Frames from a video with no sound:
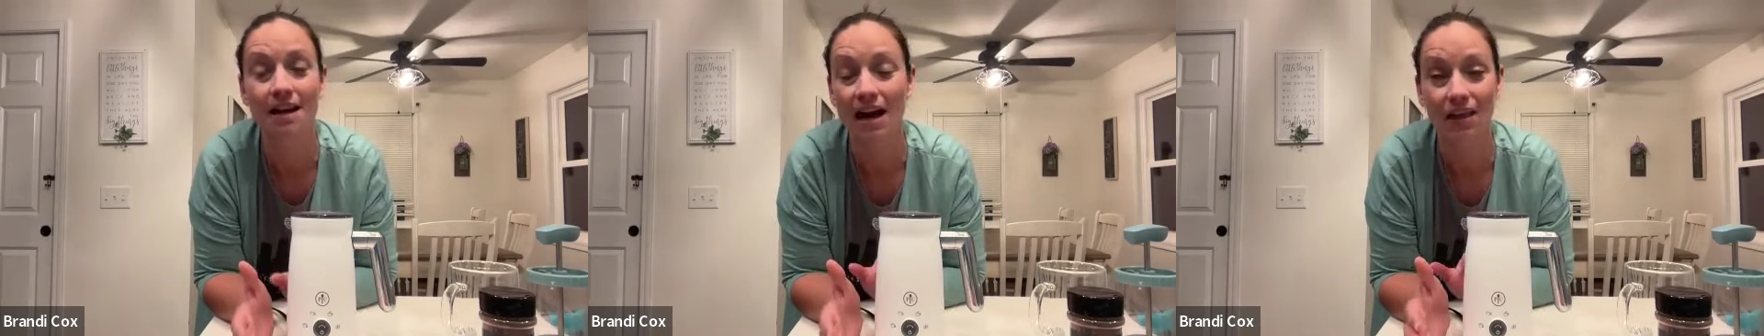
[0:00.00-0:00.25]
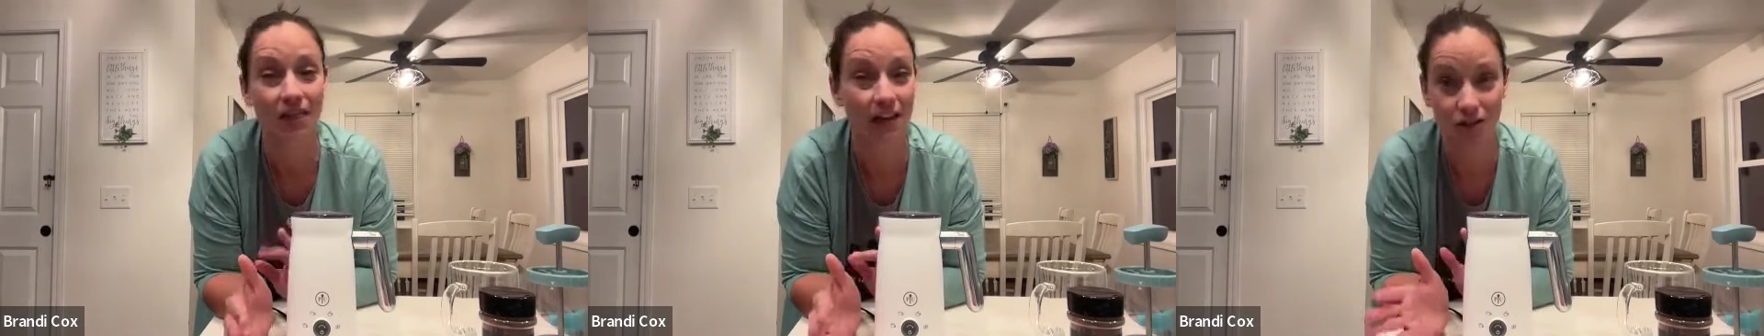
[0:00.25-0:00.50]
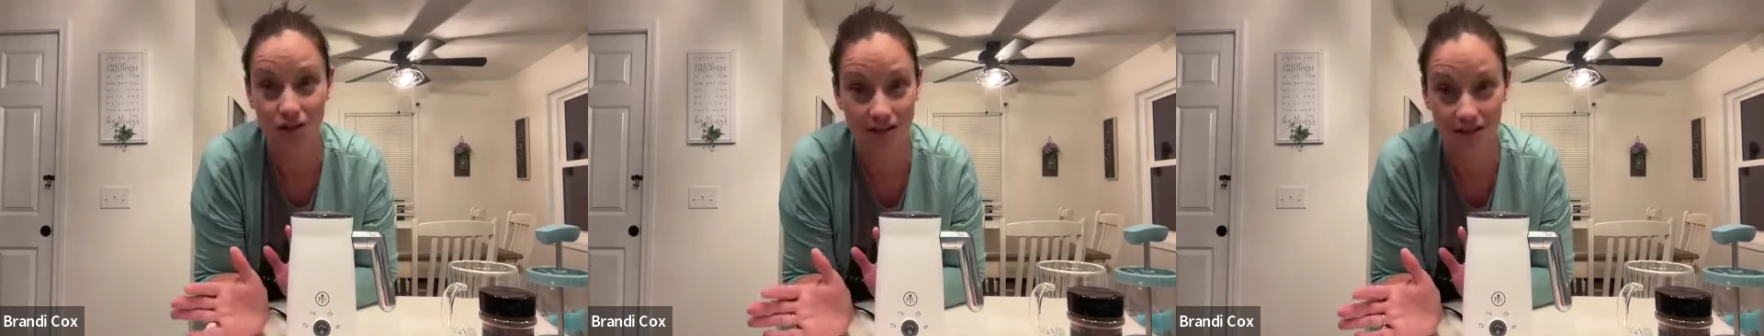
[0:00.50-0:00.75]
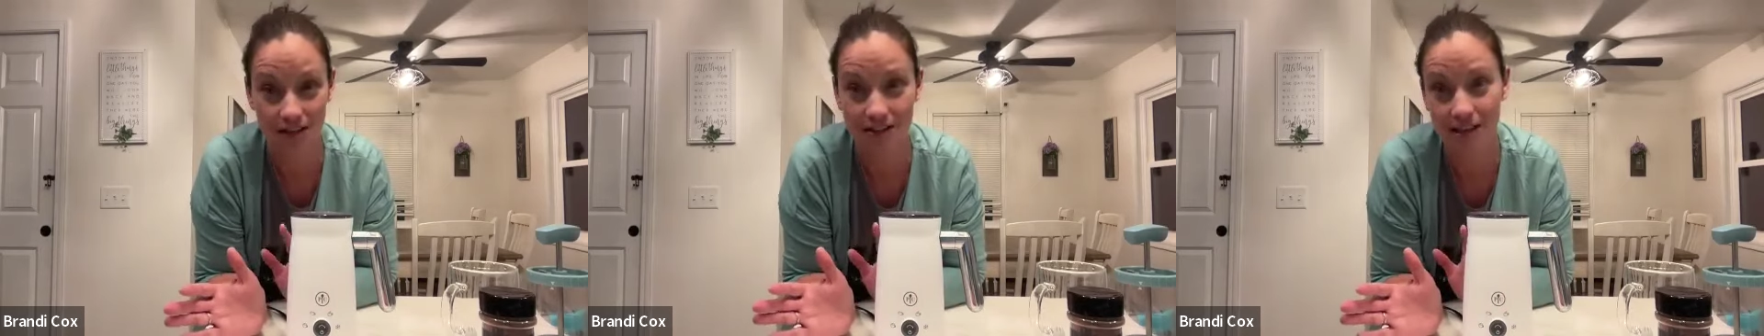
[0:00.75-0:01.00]
I think
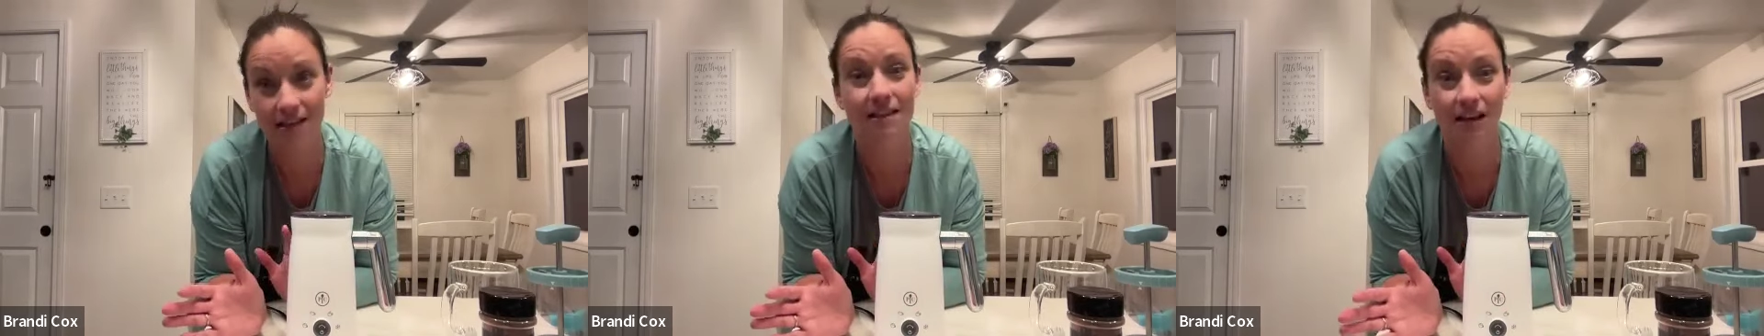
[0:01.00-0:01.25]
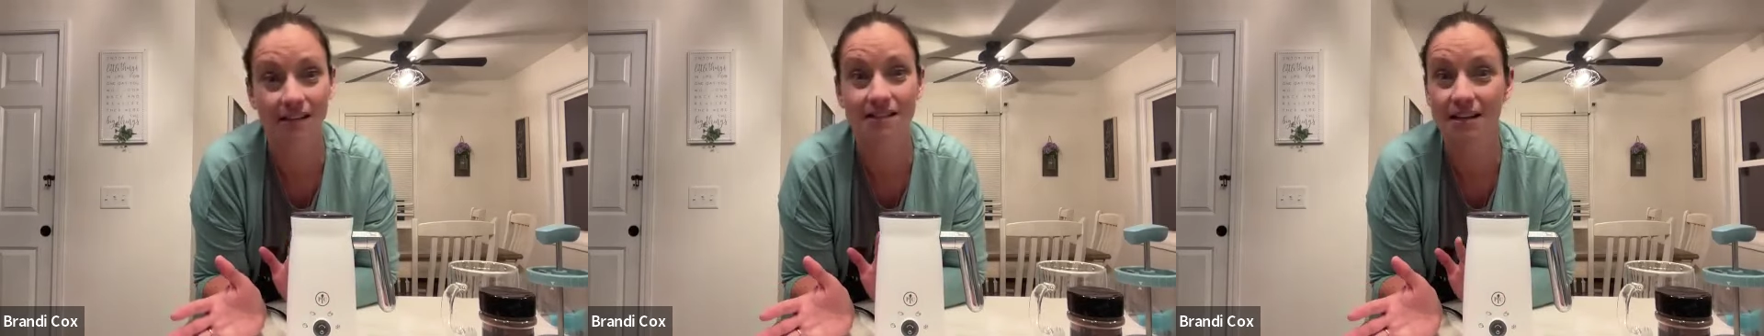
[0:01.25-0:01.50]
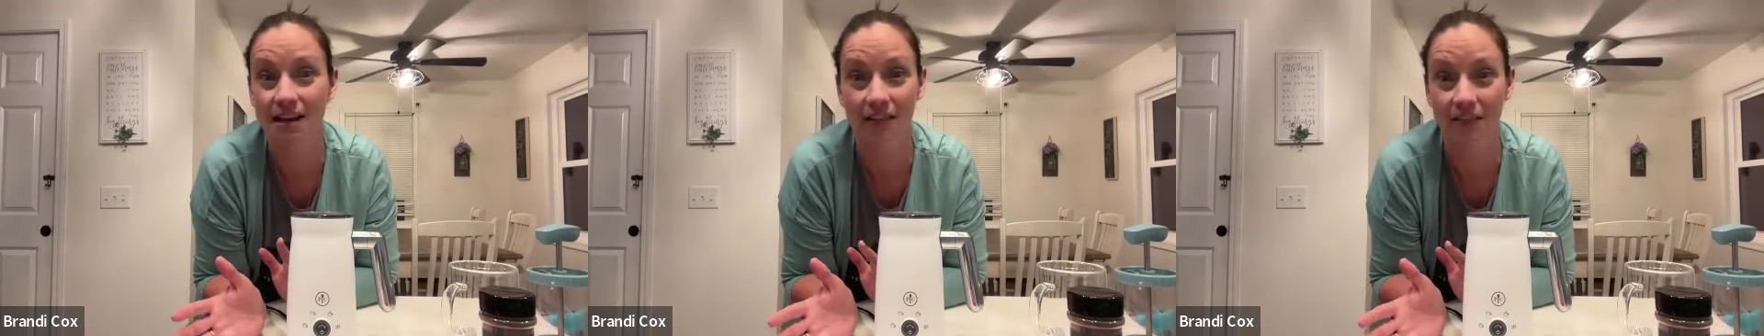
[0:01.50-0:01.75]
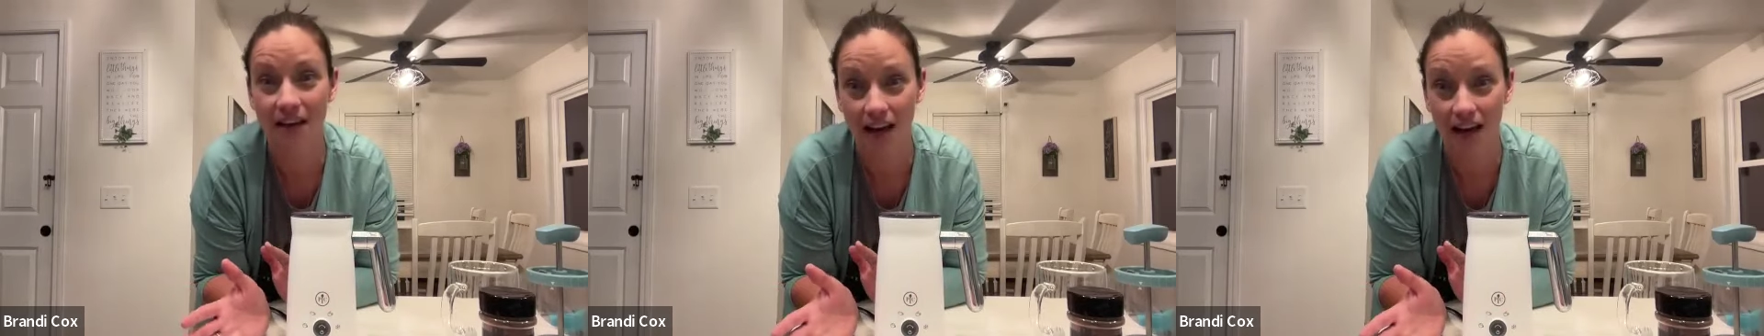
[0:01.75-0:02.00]
it's like the icing
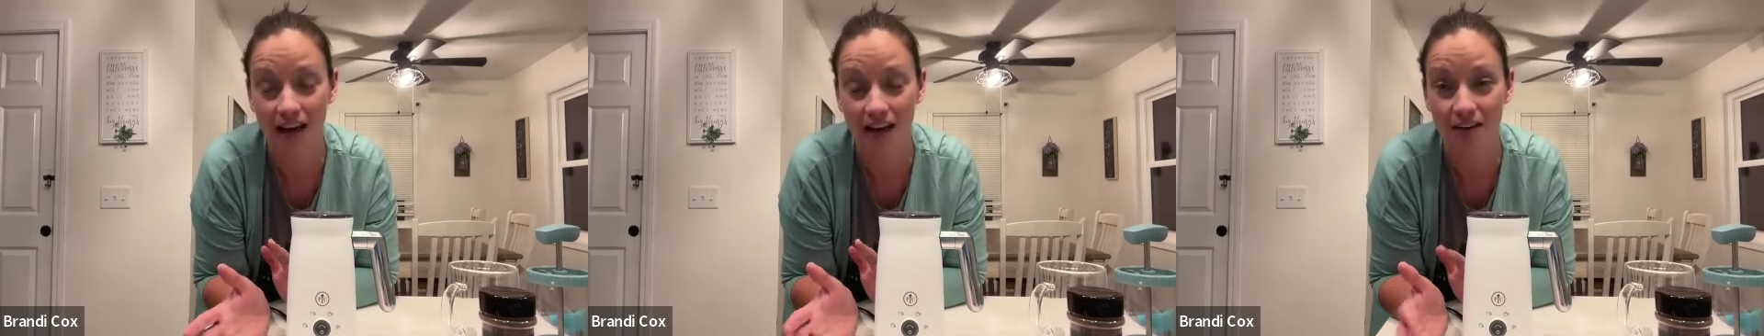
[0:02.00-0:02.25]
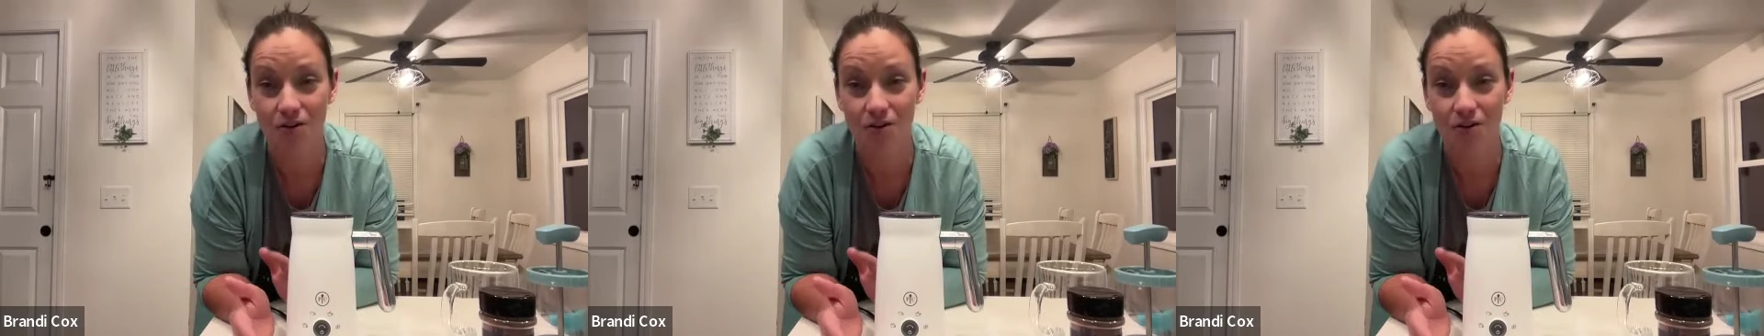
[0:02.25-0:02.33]
on the cake.